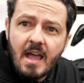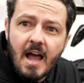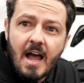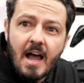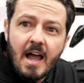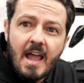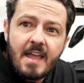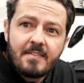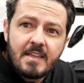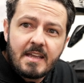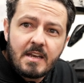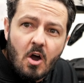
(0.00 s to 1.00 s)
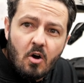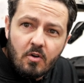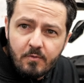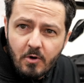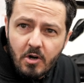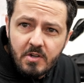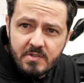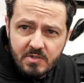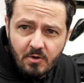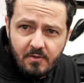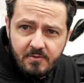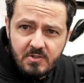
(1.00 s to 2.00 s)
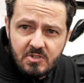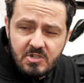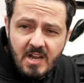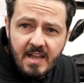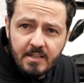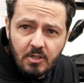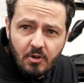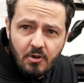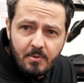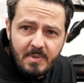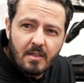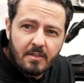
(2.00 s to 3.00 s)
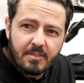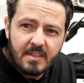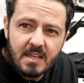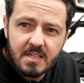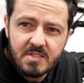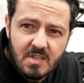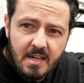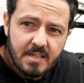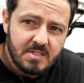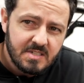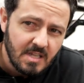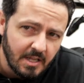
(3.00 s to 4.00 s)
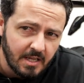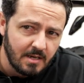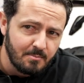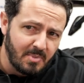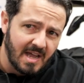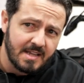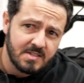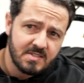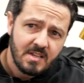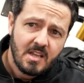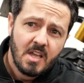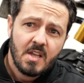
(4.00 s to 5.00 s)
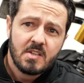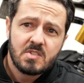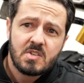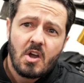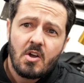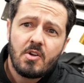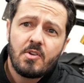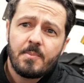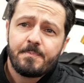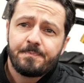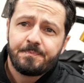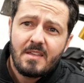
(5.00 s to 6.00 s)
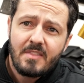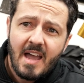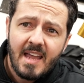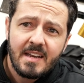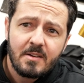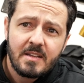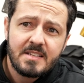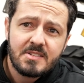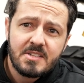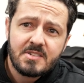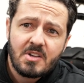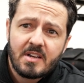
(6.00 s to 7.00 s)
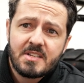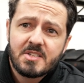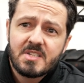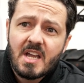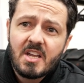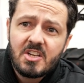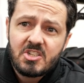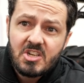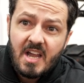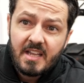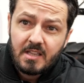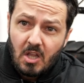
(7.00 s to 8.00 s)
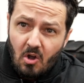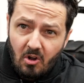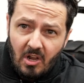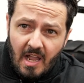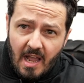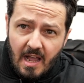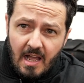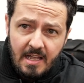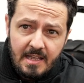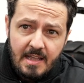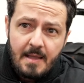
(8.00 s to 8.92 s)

and then on-road sort of chain lube, I think it's like a silicon base. So that is designed to stay in your chain longer,